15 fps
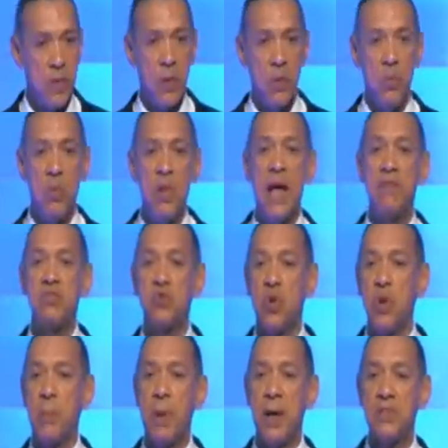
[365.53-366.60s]
will have
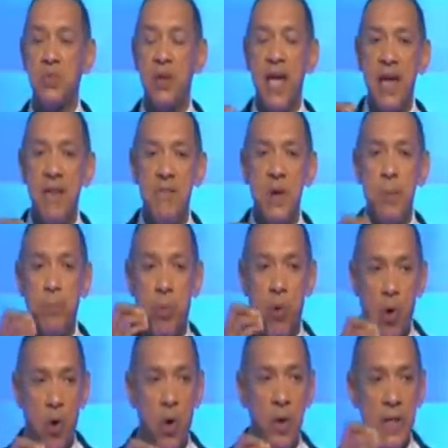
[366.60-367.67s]
solar power. So every
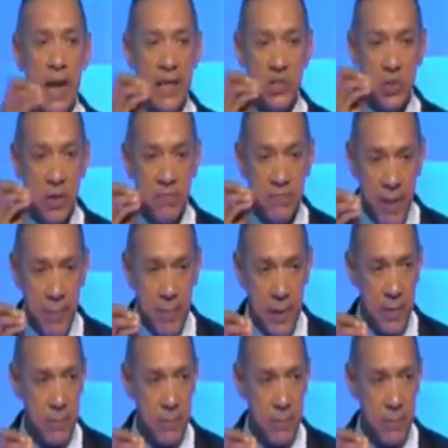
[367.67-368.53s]
poor Nigerian family.